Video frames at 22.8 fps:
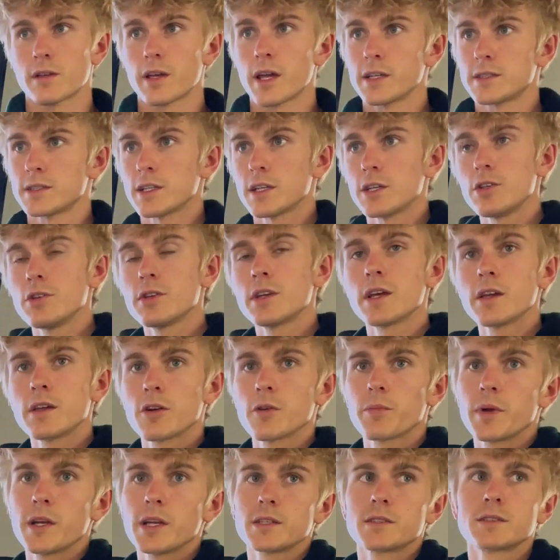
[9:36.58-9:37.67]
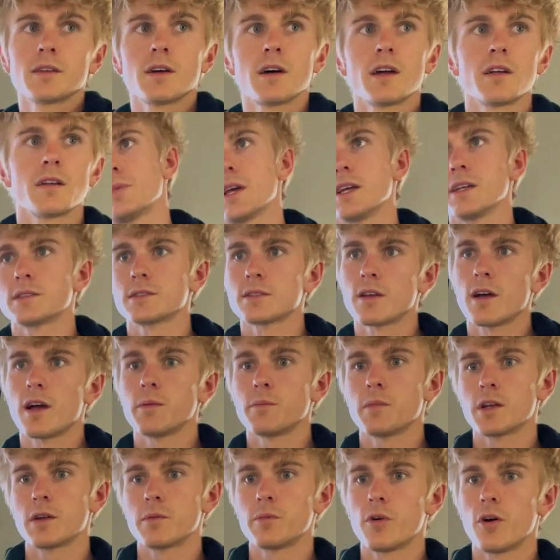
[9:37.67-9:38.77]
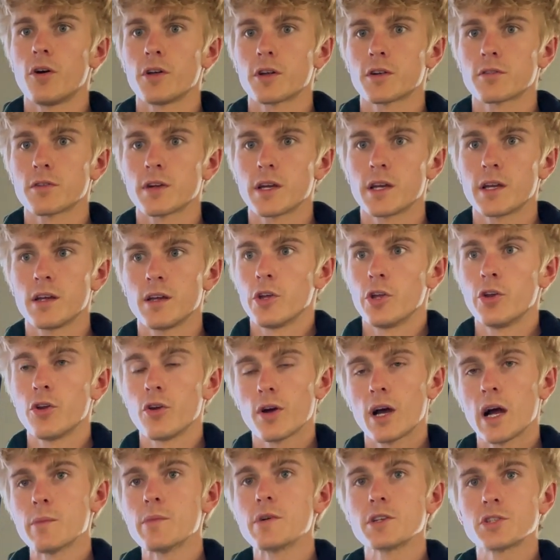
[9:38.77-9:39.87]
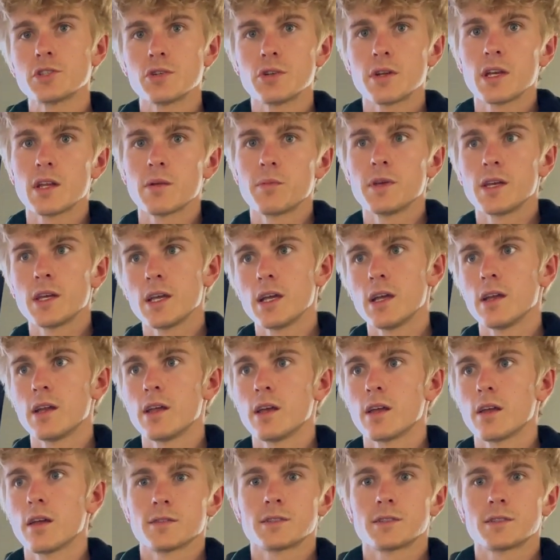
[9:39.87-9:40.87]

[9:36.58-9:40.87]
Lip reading: Okay, say you get your baseline metabolic rate. You know how much you need to be eating.